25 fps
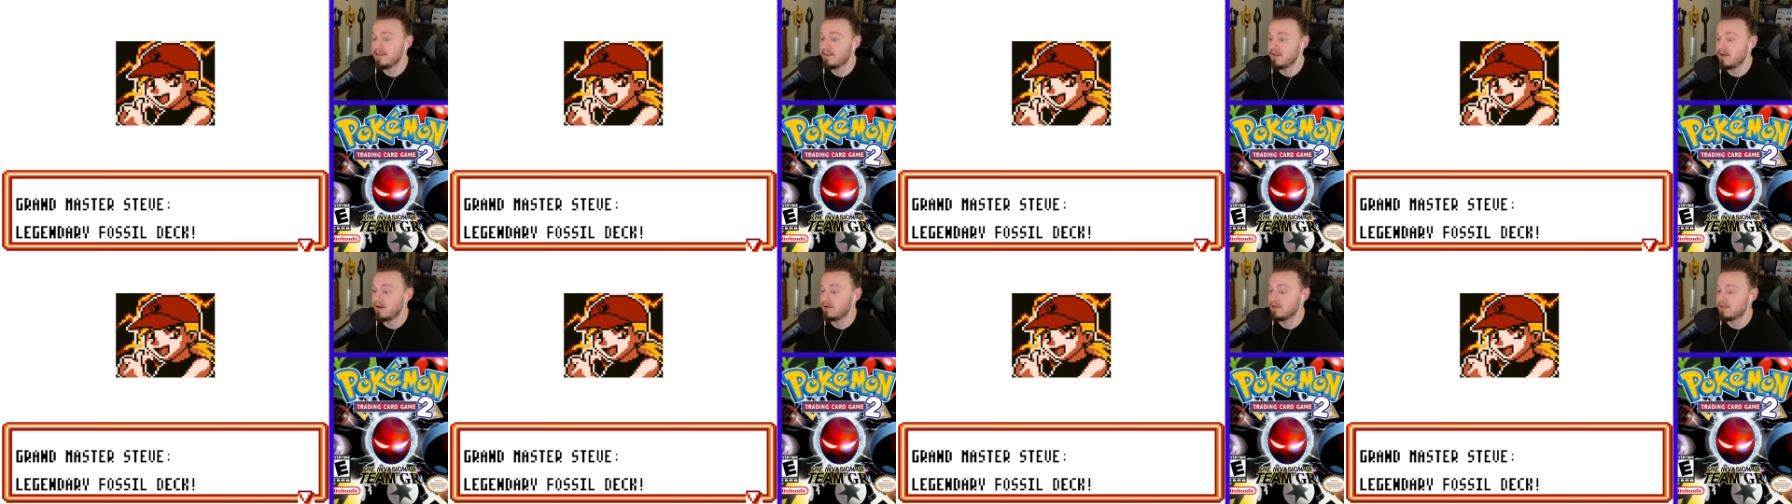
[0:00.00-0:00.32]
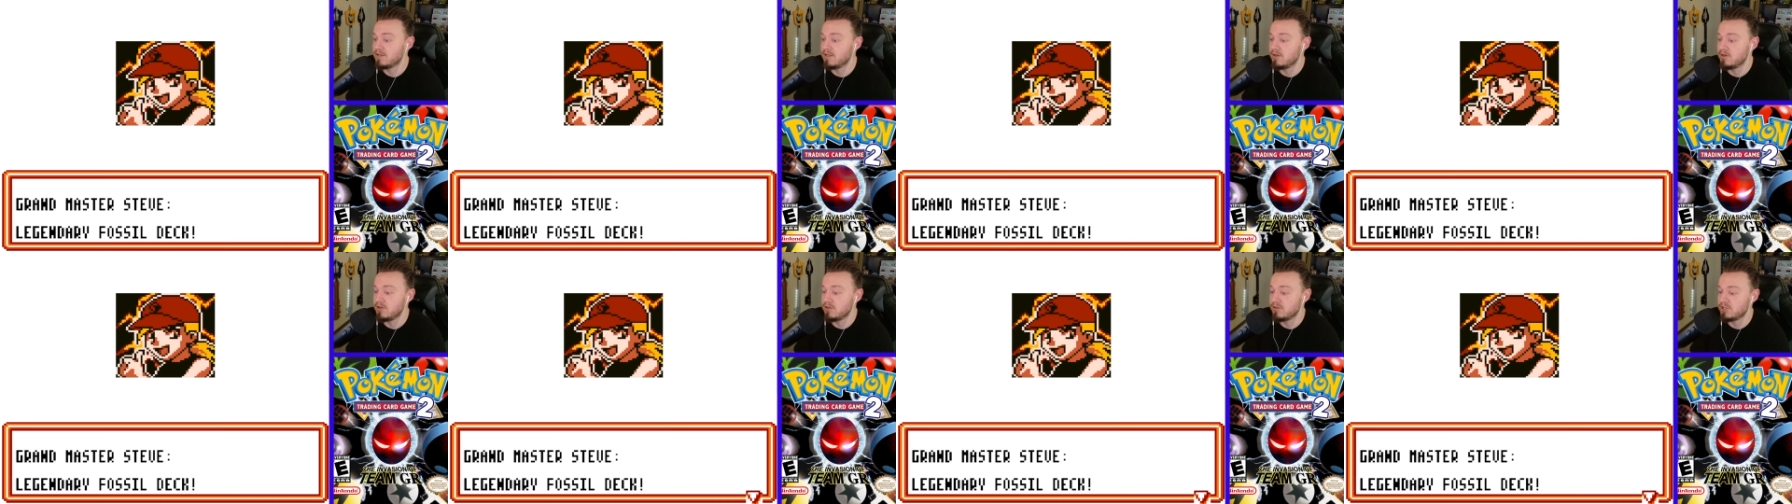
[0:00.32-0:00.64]
there
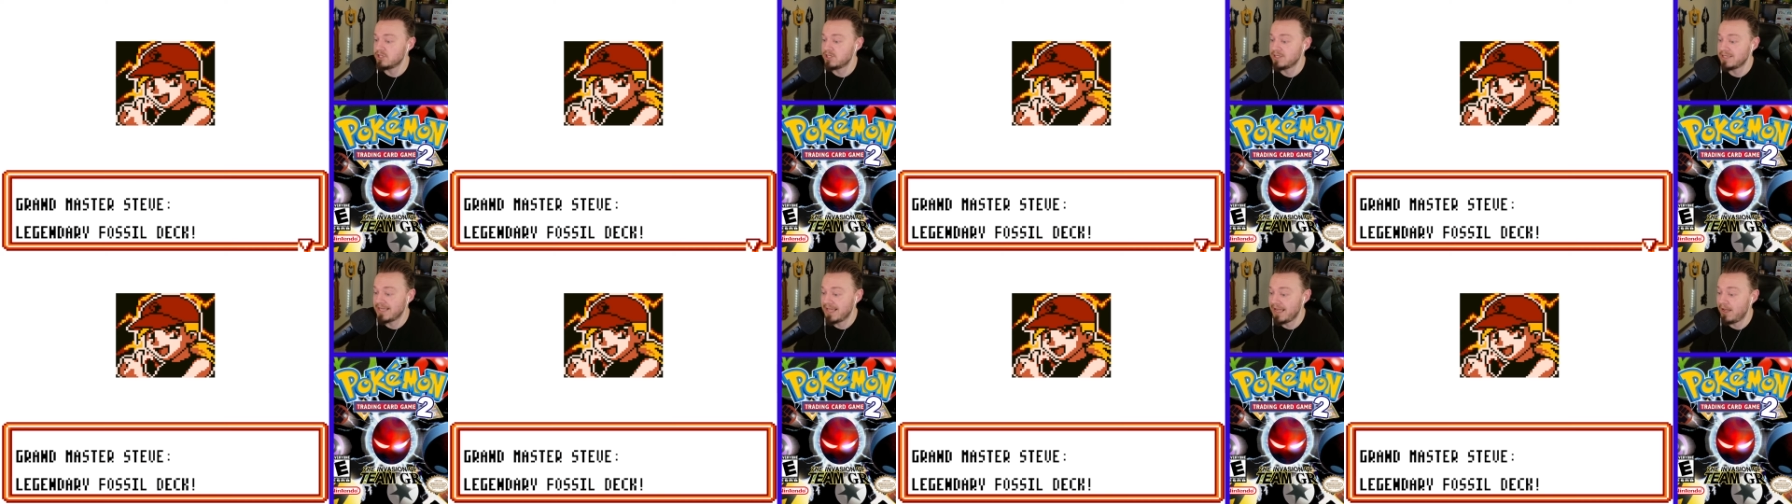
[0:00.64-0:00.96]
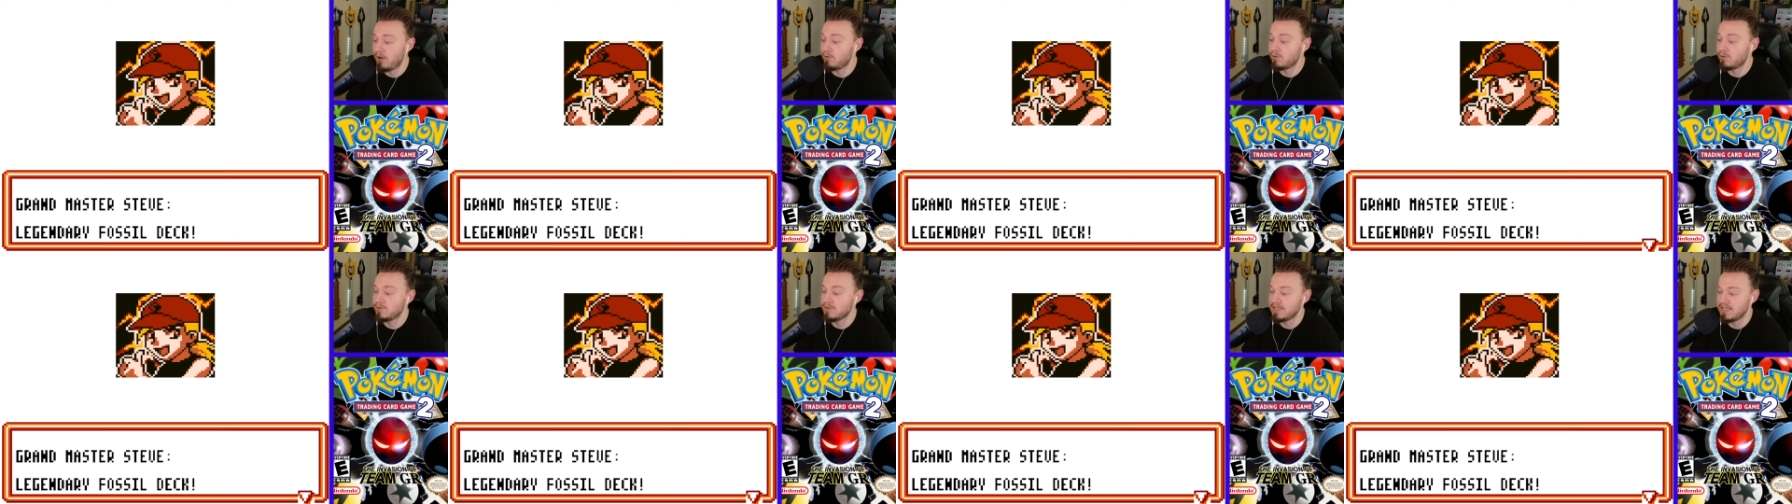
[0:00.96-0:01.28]
that are to
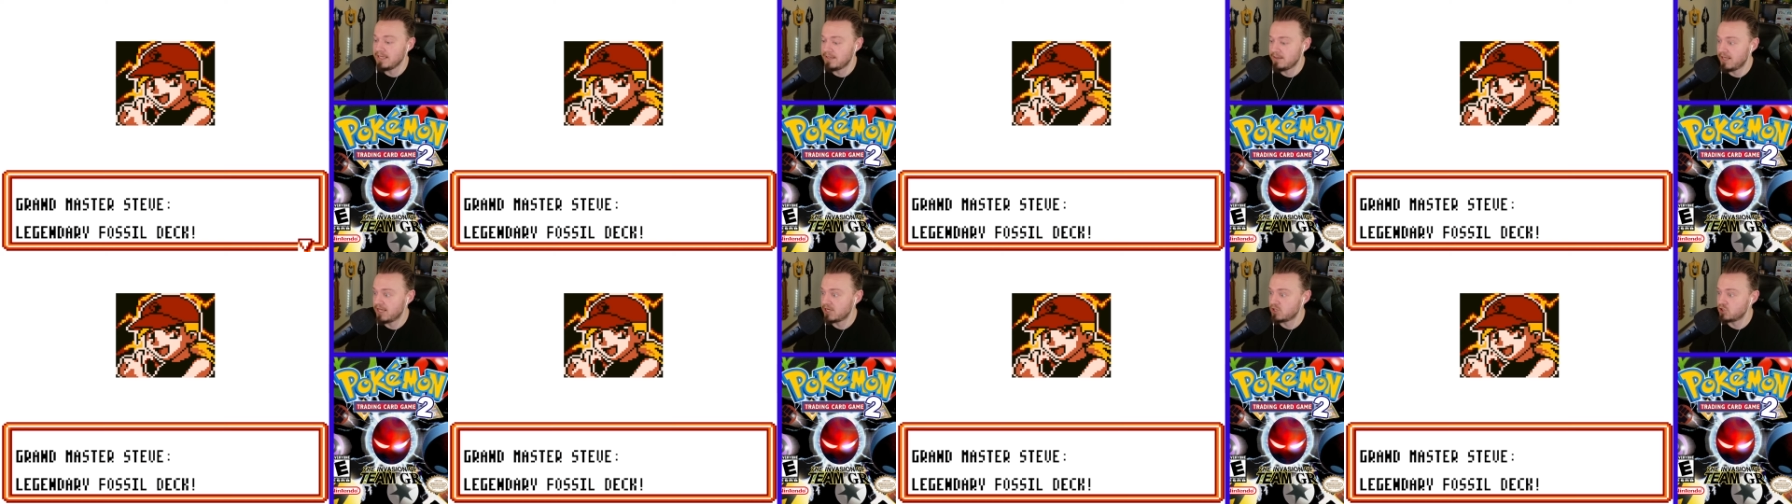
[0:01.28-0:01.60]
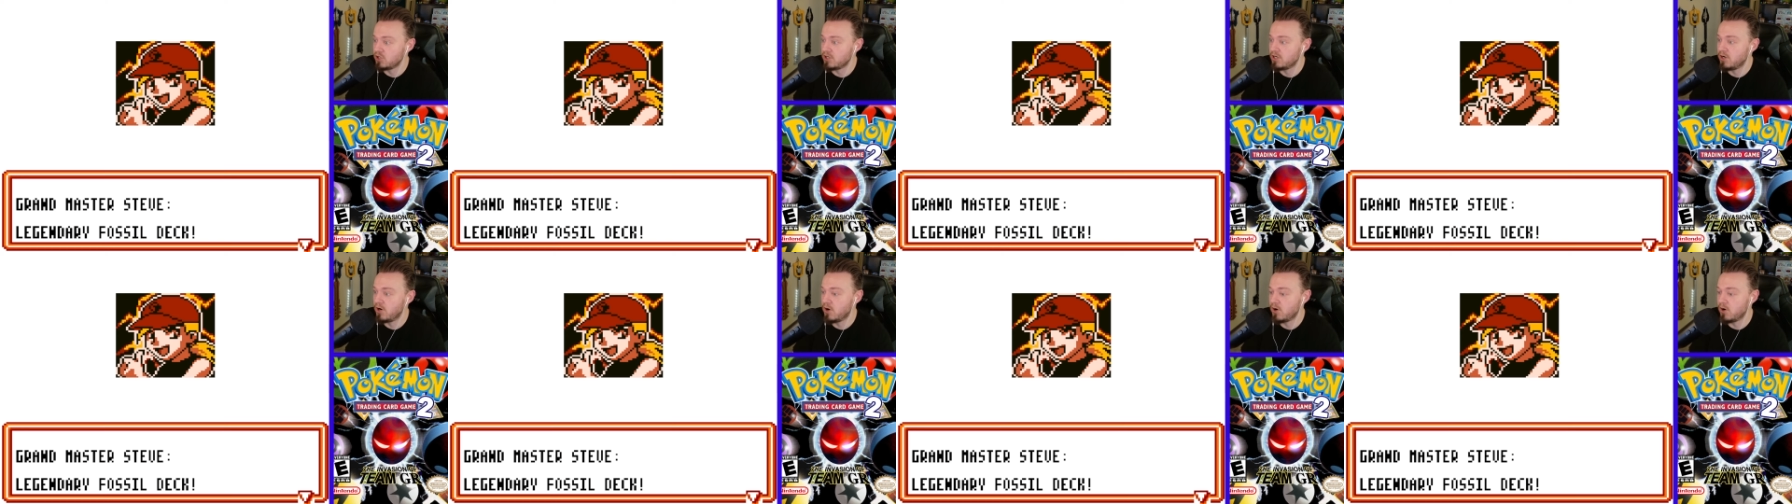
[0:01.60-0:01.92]
counter the
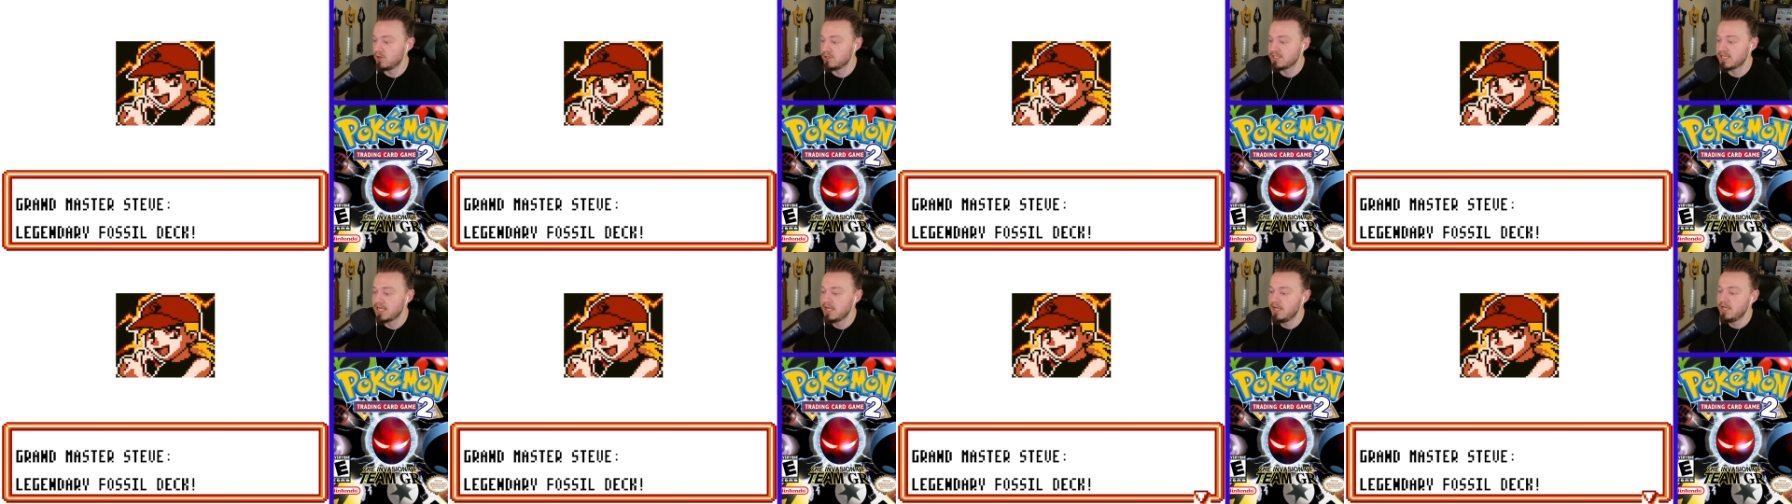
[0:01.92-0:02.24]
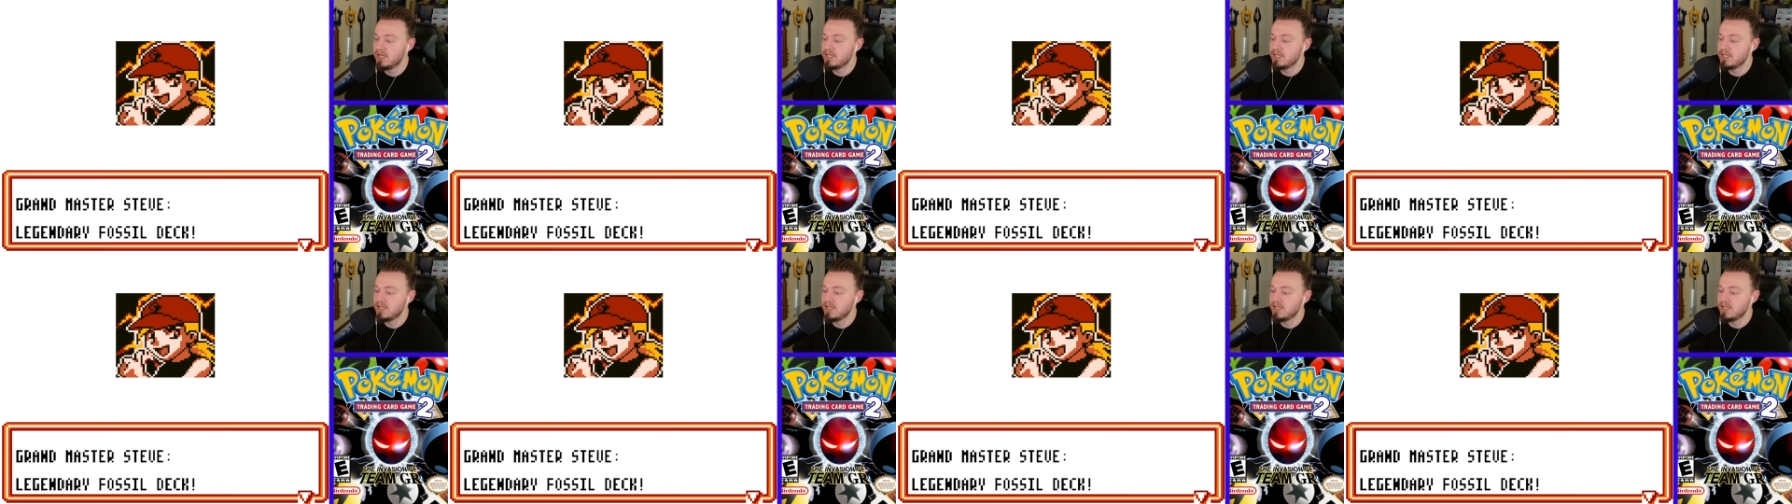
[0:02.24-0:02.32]
electric cards.